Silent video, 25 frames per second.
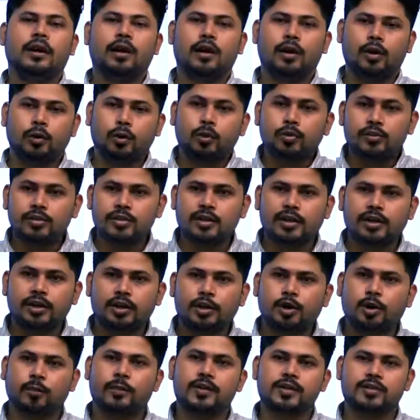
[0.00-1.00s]
drones in
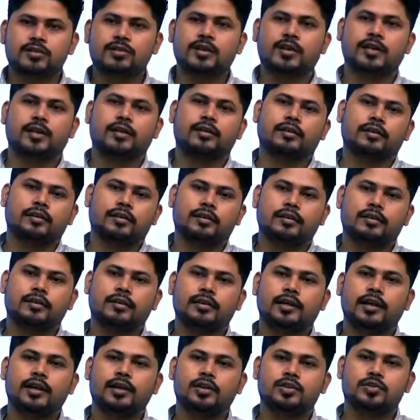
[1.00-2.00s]
domestic
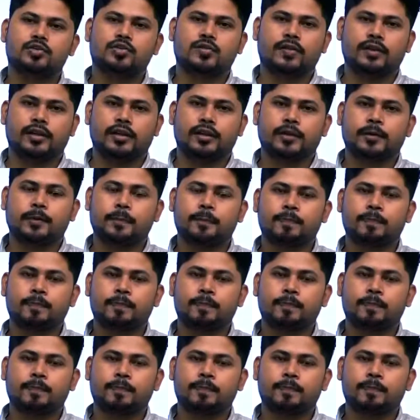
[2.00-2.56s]
industry.